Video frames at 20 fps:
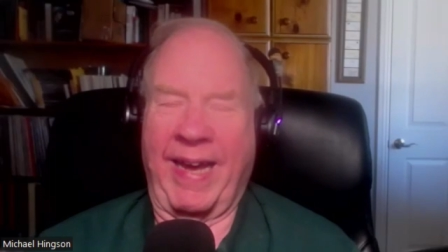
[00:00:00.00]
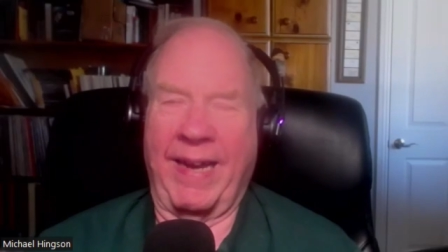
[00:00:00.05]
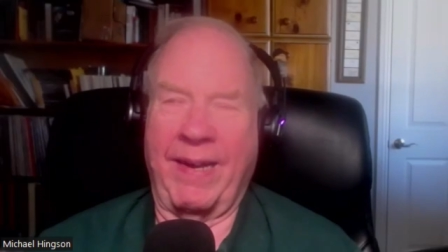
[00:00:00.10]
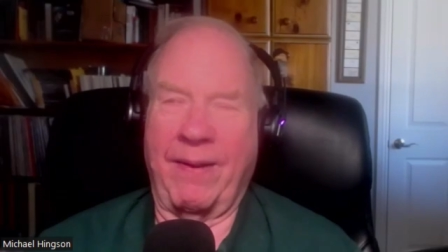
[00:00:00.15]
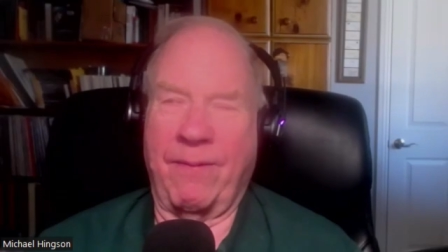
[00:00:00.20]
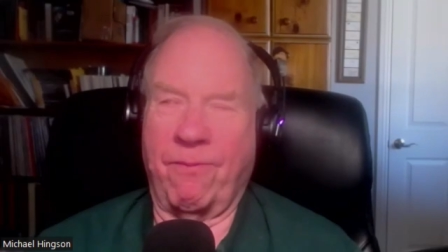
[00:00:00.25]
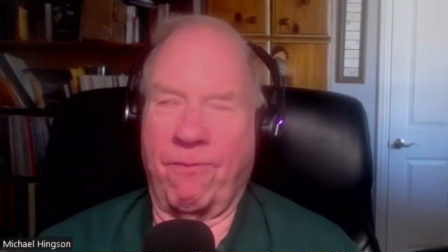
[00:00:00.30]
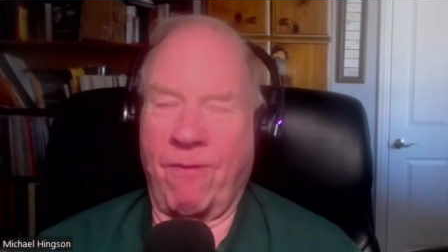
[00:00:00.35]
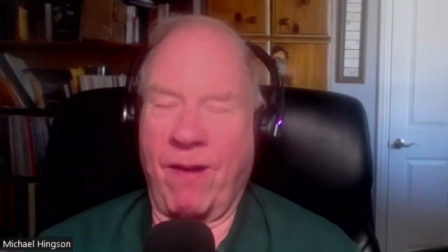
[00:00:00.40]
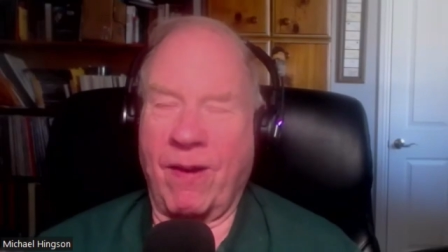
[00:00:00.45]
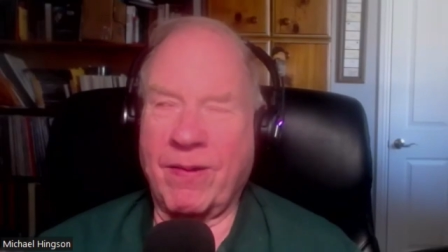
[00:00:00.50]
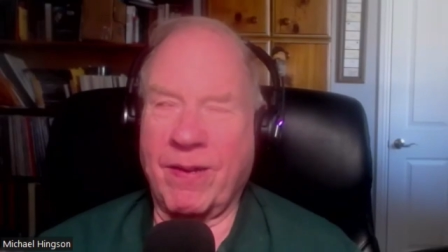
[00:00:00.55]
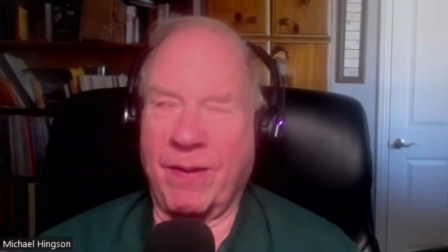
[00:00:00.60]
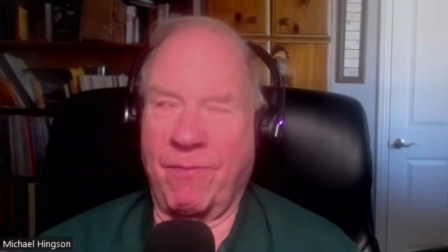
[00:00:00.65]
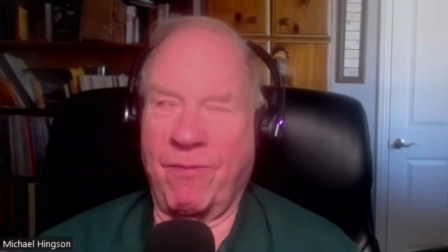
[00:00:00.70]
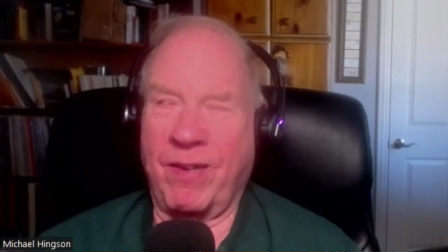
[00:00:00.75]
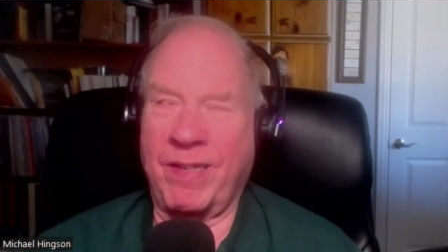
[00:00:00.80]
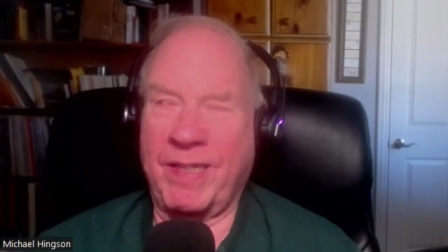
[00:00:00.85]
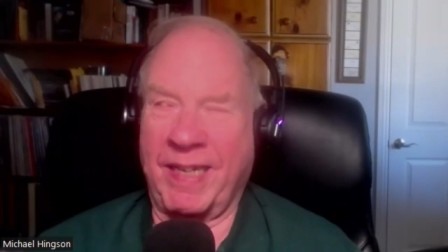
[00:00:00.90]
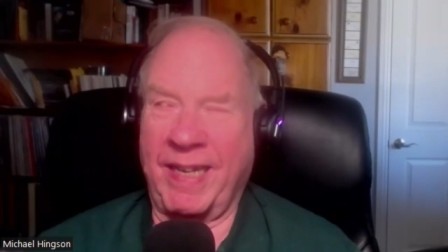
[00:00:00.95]
and
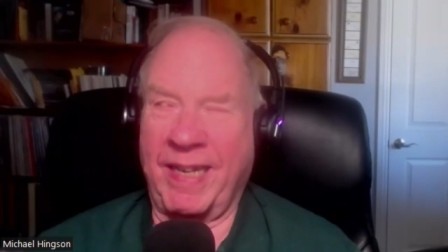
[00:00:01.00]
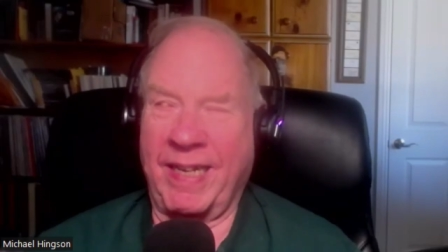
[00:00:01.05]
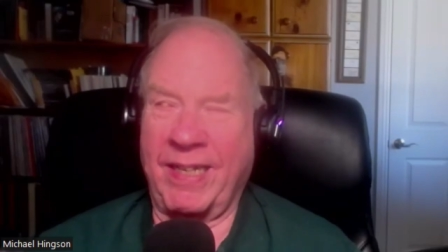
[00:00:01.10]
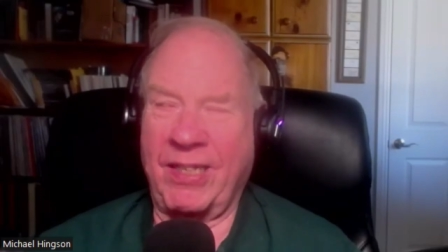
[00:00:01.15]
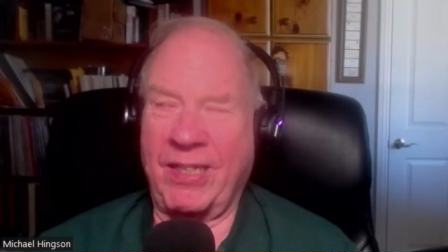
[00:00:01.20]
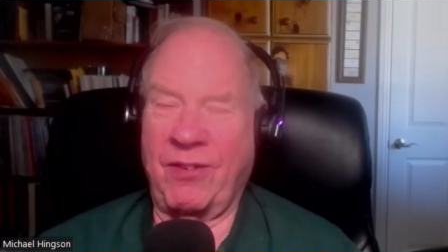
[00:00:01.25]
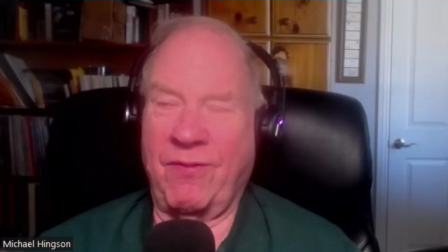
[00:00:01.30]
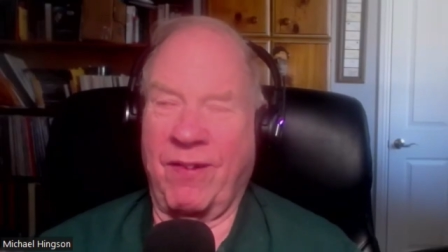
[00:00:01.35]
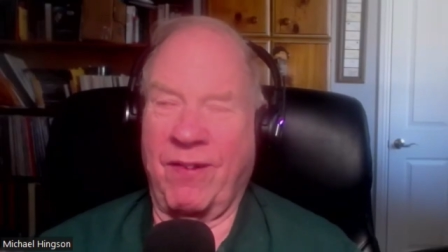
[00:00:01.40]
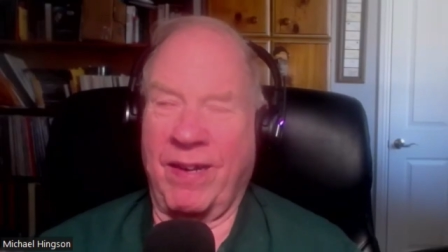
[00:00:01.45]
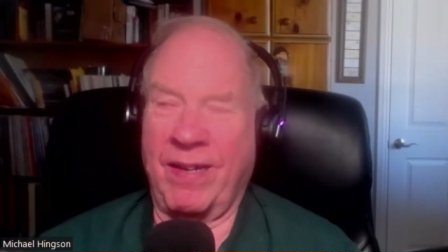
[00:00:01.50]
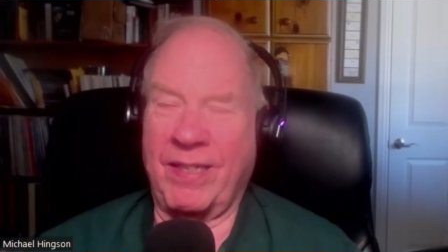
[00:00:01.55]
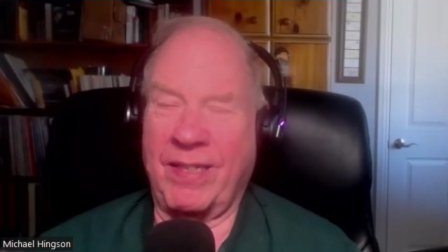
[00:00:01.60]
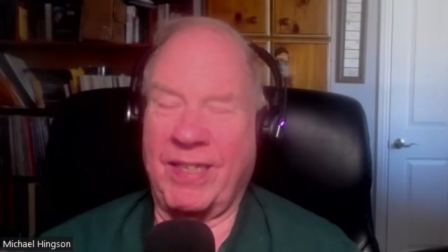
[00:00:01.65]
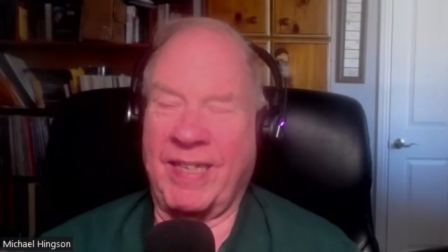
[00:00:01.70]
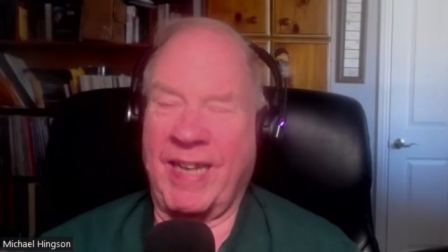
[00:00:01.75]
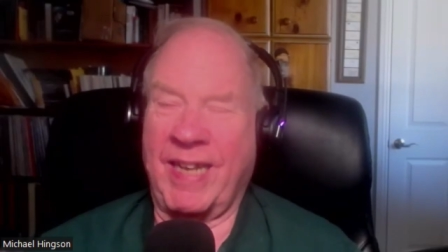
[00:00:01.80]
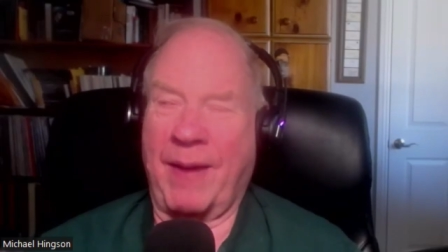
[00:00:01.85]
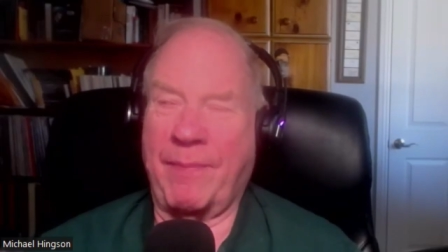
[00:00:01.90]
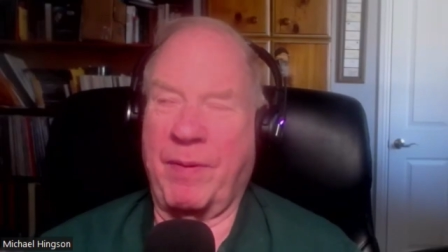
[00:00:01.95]
welcome once again to
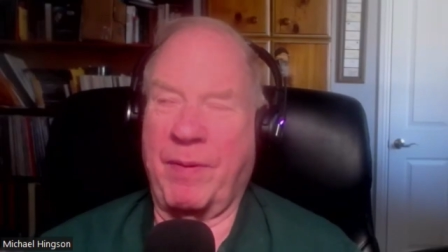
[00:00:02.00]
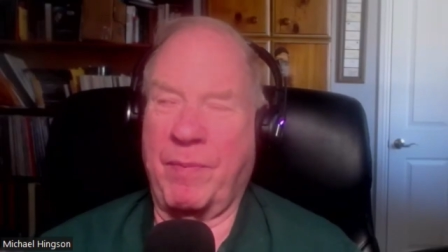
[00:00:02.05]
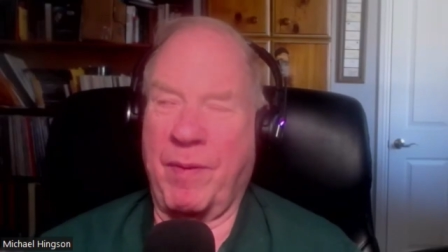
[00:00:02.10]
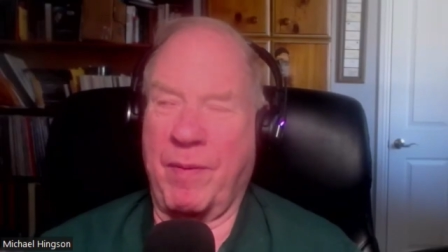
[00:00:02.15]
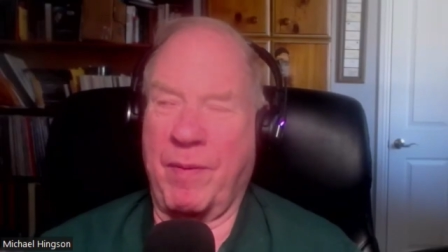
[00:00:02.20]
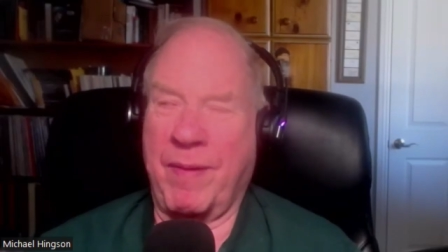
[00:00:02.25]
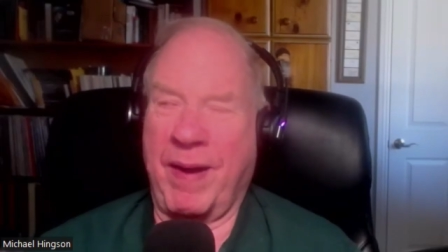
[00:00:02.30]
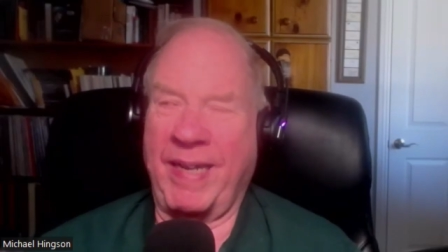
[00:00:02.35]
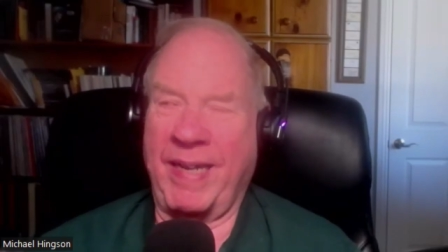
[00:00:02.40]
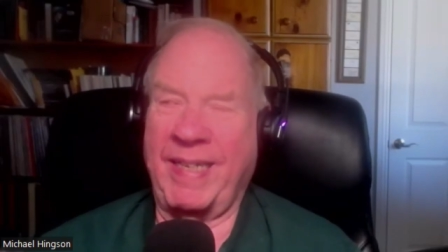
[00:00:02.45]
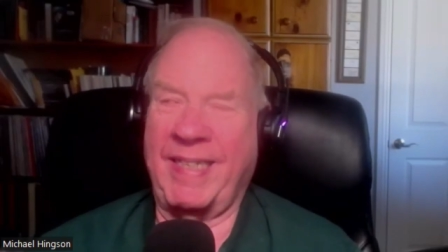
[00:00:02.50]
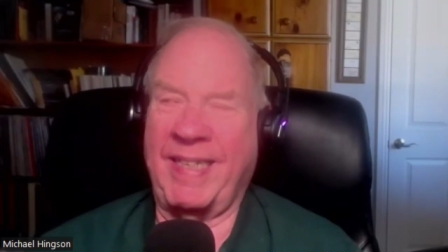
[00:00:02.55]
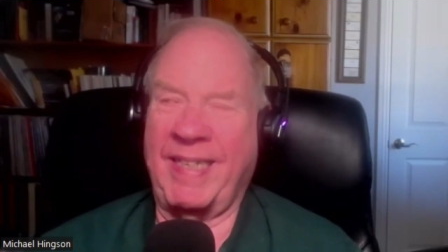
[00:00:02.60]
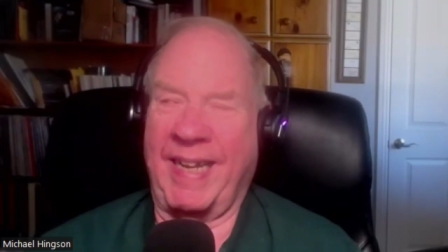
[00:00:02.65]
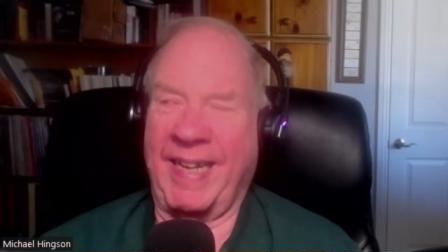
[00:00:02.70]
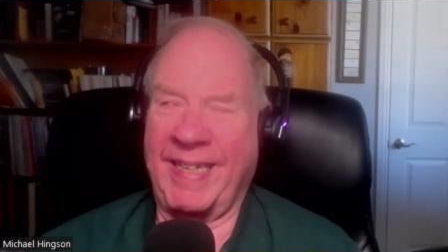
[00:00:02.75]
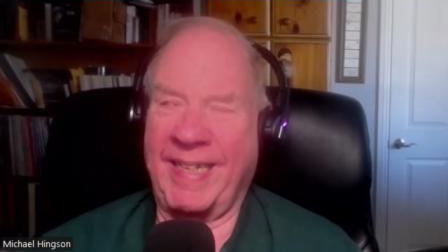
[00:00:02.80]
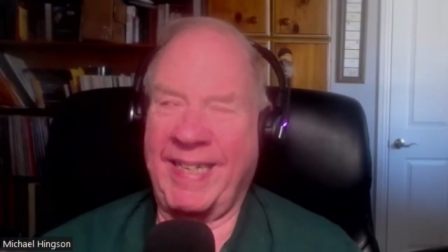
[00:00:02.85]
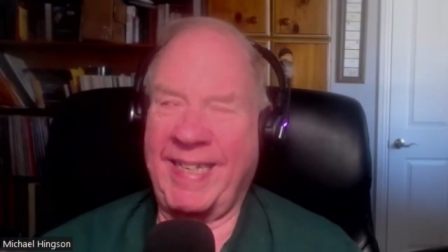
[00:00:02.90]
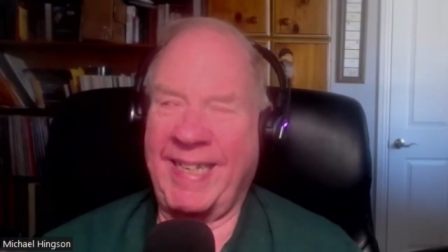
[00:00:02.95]
Unstoppable Mindset.